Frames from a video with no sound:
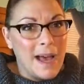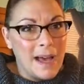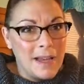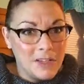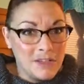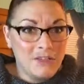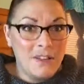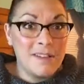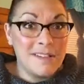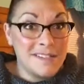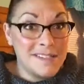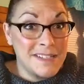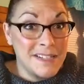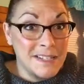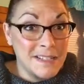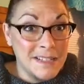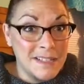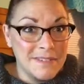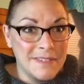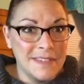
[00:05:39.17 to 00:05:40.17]
I trust
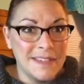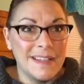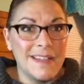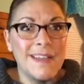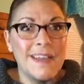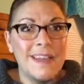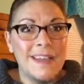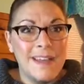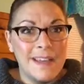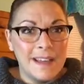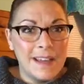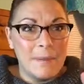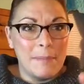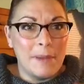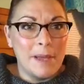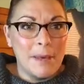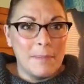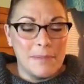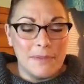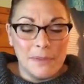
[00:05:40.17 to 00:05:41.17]
Young Living
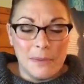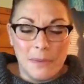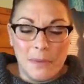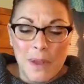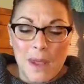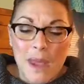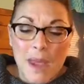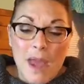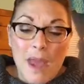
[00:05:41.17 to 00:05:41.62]
coming up soon.